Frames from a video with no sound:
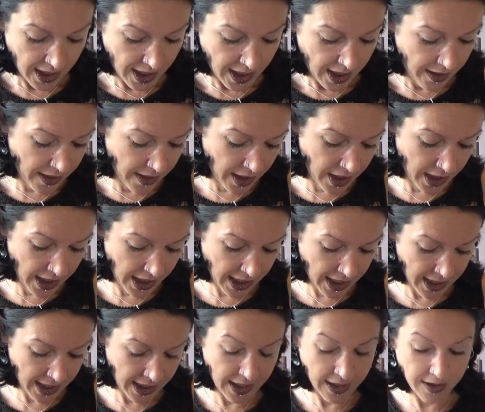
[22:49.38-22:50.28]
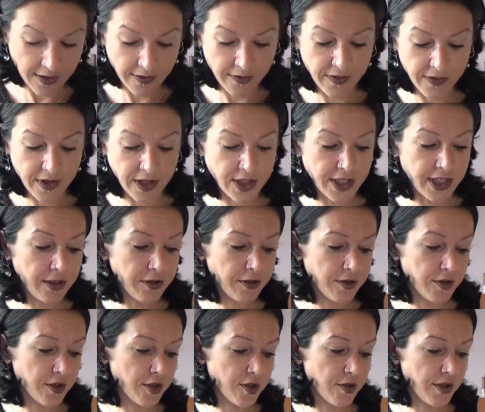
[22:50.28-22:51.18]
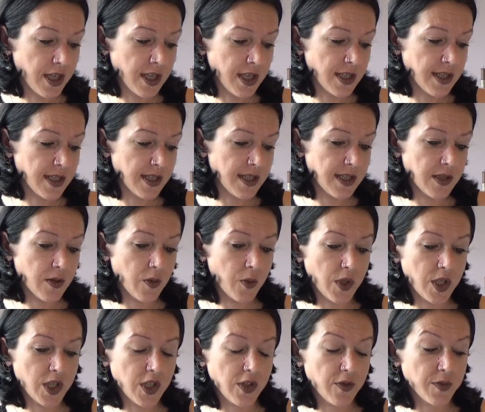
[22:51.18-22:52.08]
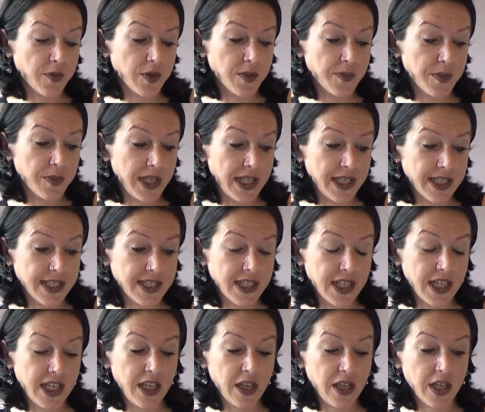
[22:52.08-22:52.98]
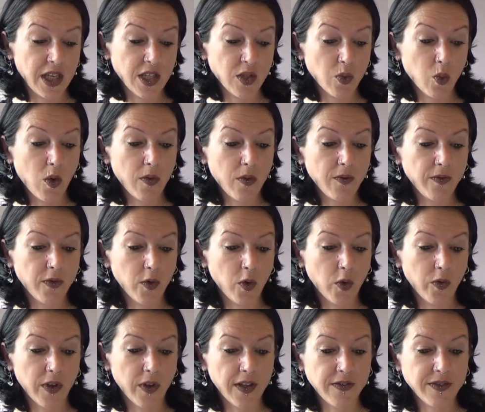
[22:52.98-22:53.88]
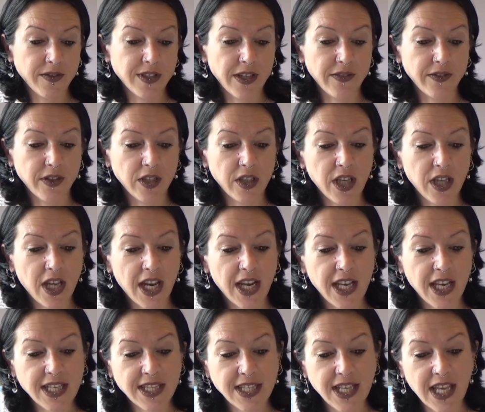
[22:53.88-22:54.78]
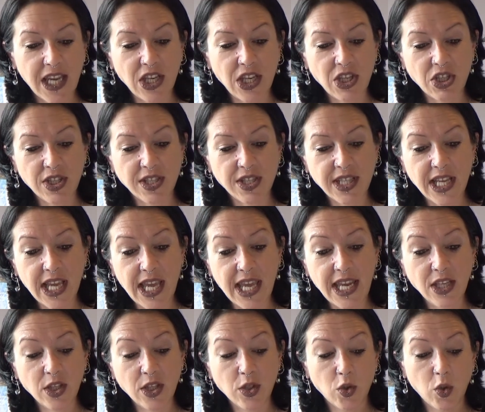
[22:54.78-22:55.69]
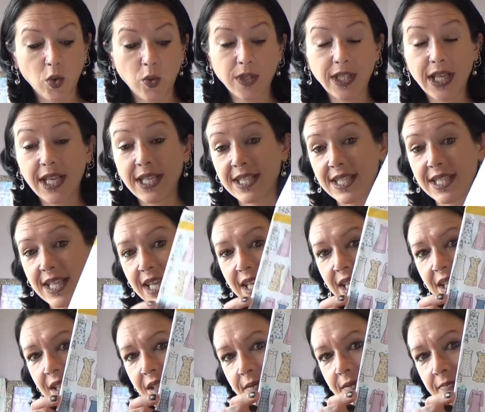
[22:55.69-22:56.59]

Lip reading: And then I have a children's dress, which is from Simplicity, and it's 1457, and it's ages 8 to 16.